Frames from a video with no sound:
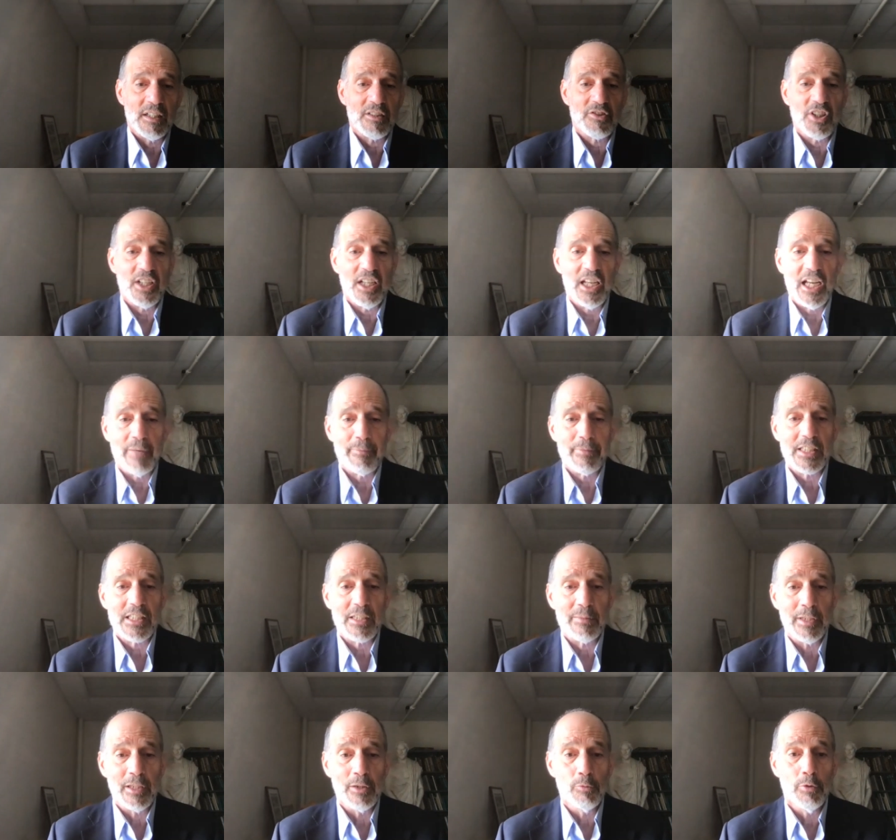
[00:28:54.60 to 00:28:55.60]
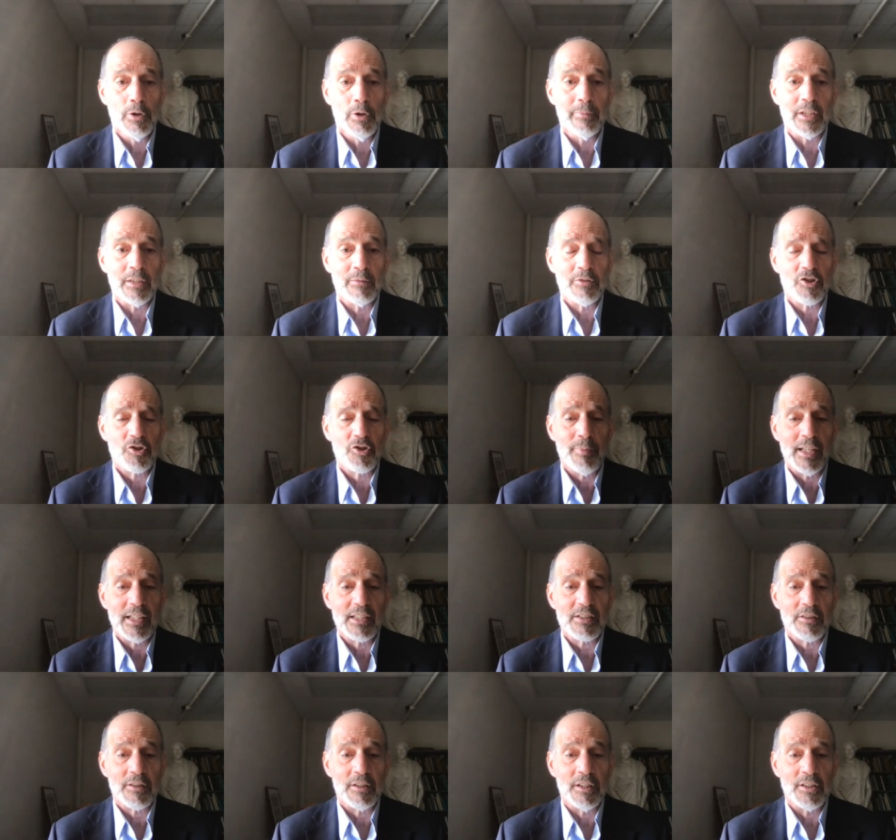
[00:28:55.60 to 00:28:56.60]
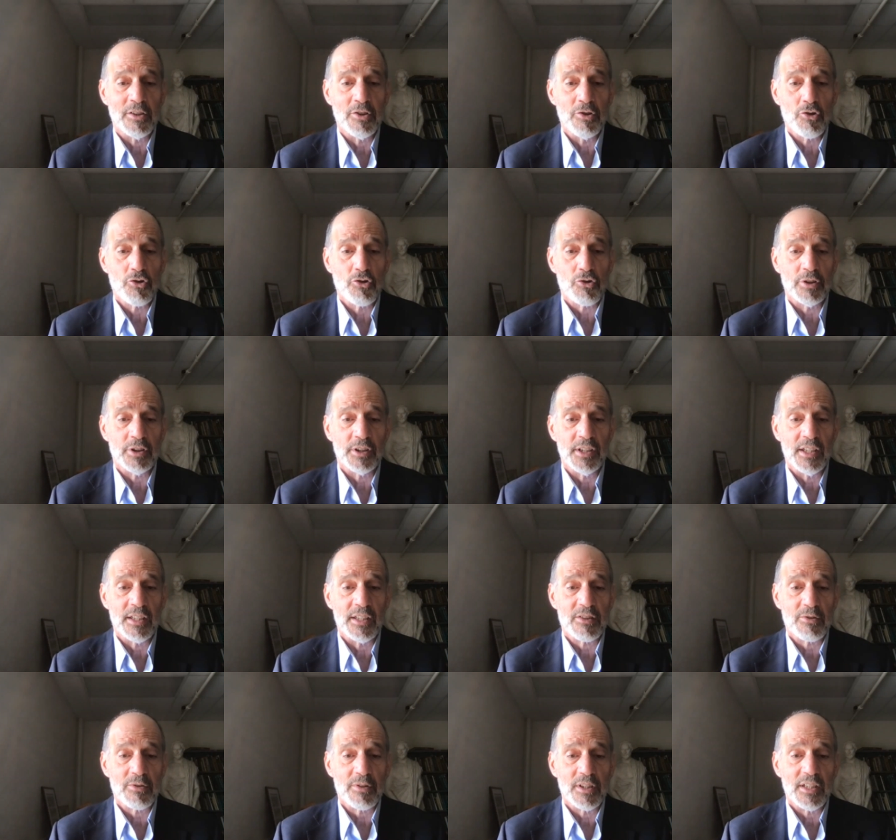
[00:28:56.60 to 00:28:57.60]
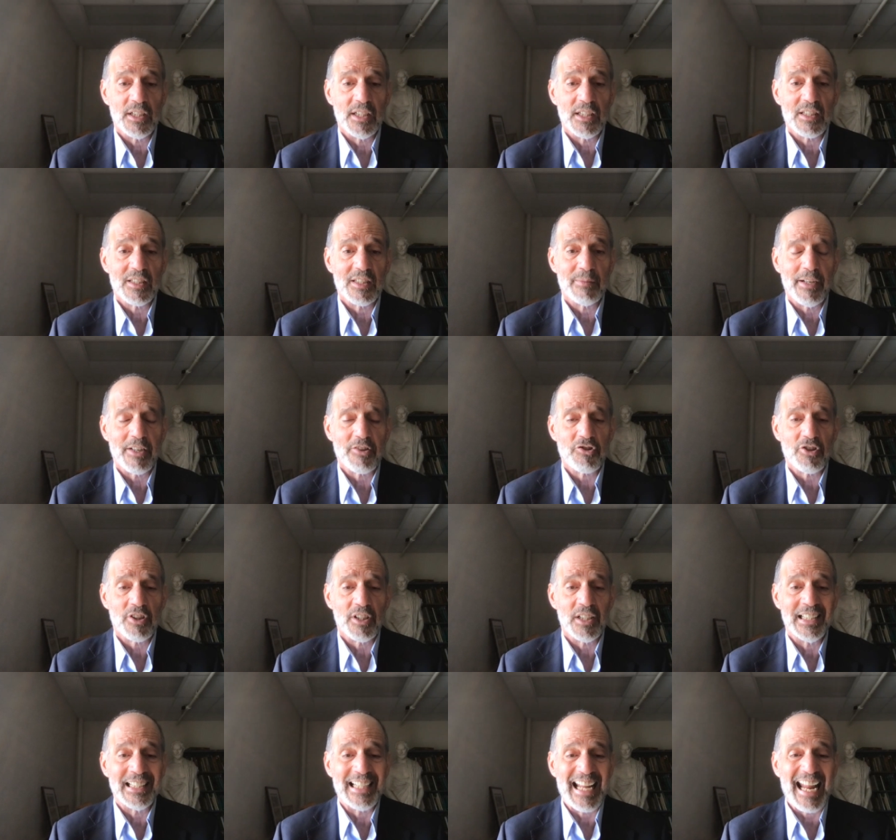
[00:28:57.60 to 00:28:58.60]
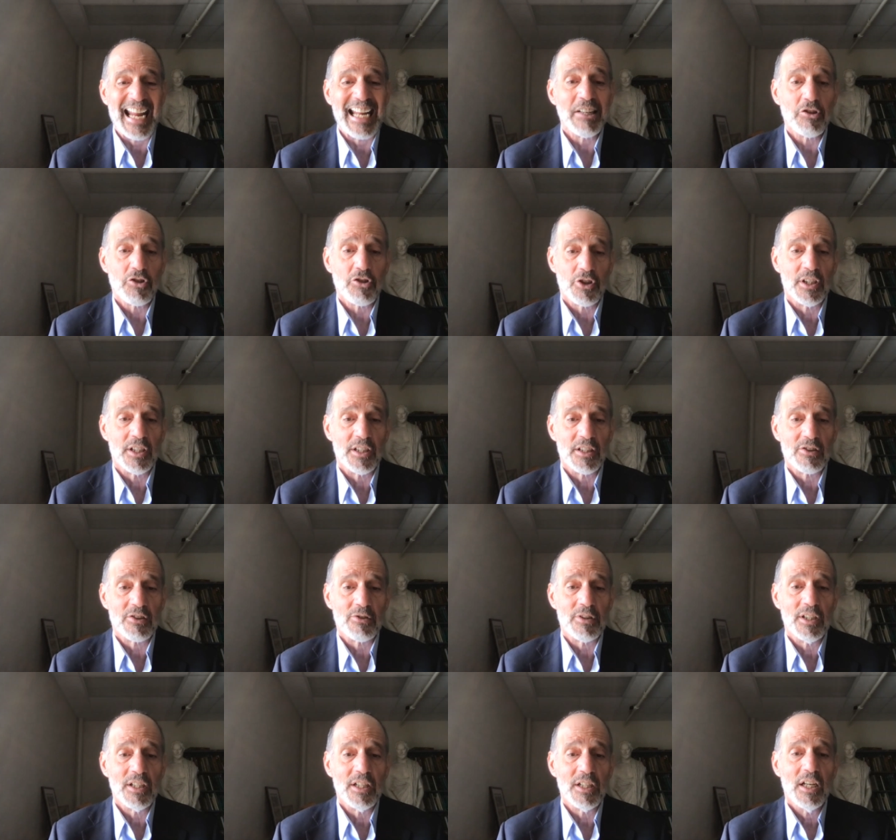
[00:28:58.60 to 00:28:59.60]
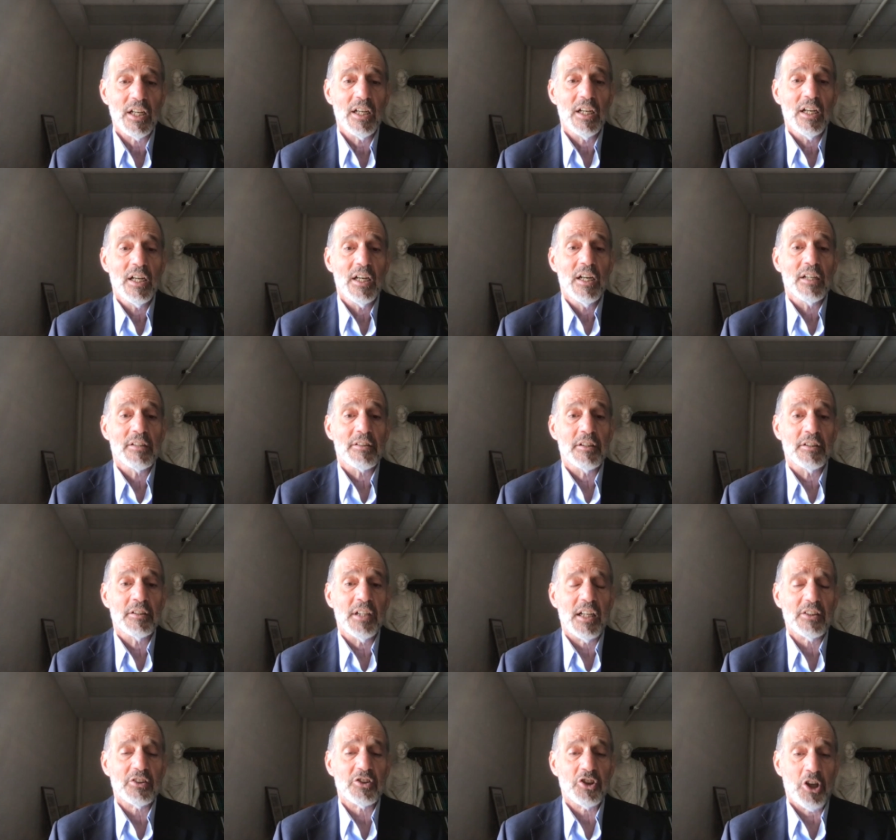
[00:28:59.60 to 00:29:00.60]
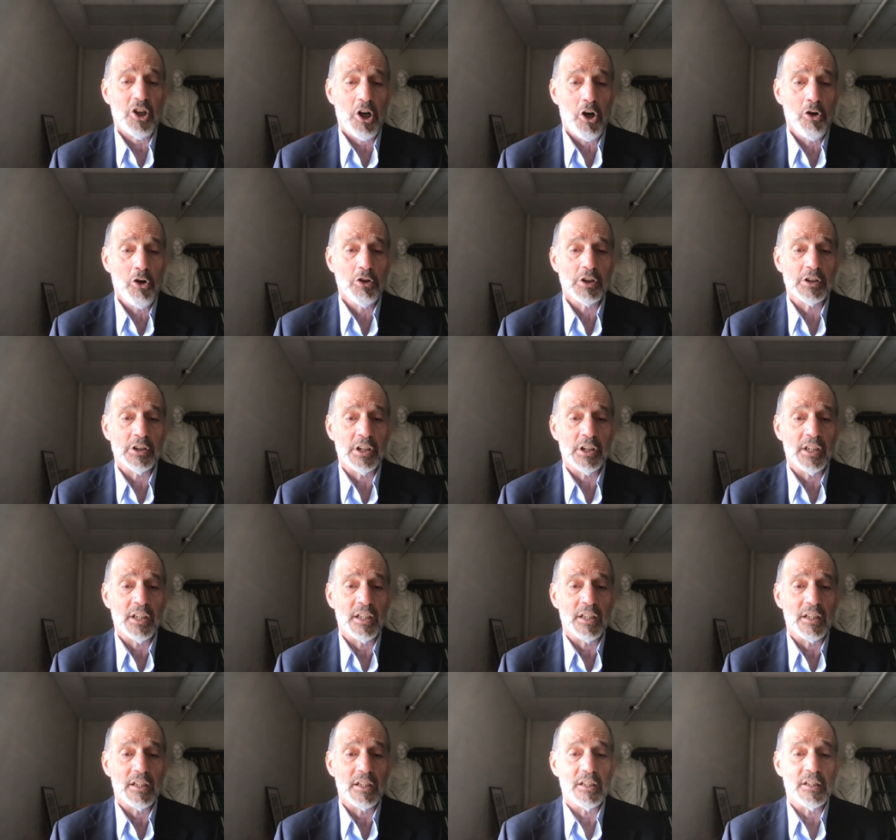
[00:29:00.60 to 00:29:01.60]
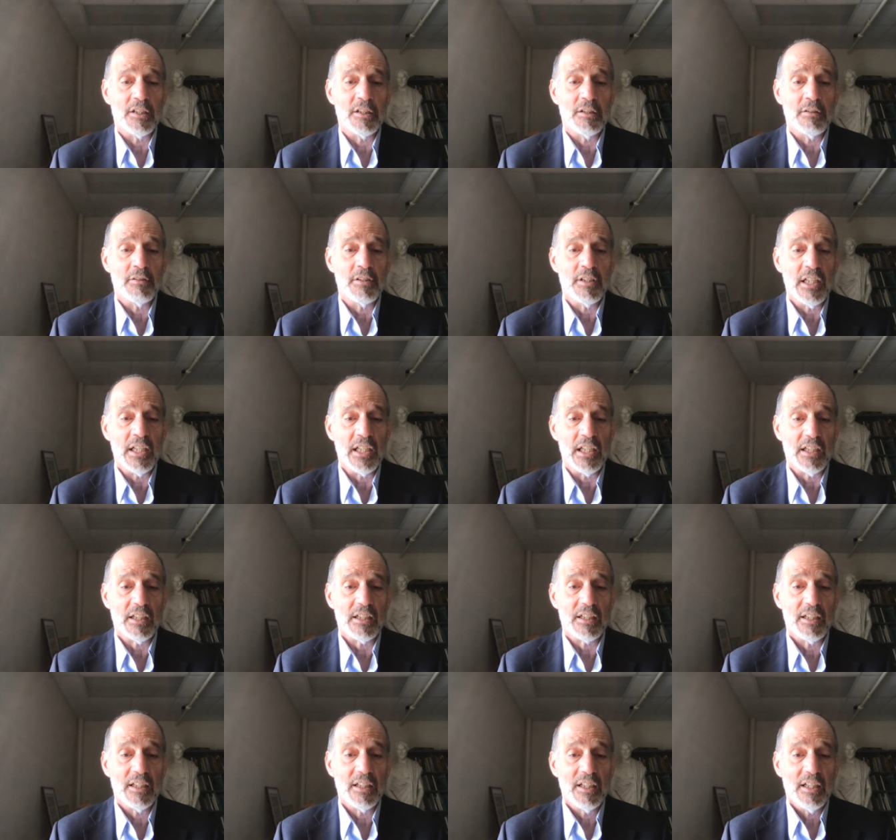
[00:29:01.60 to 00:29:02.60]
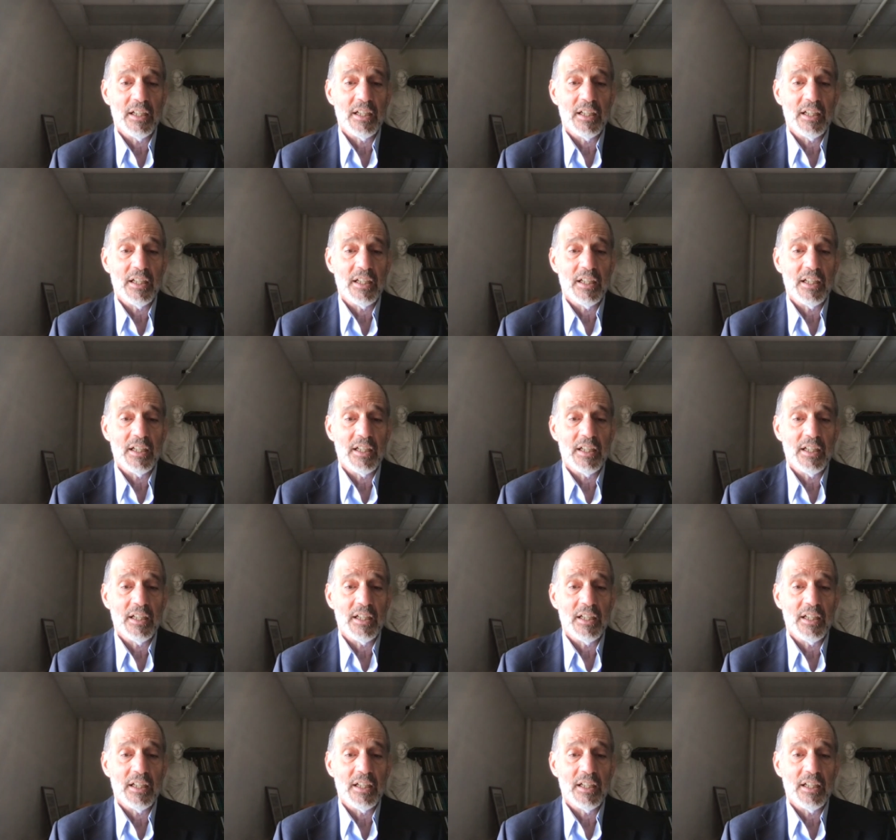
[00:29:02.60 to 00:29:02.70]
She happens to be a woman, which makes her unusual in history, especially in ancient history, though not totally unique.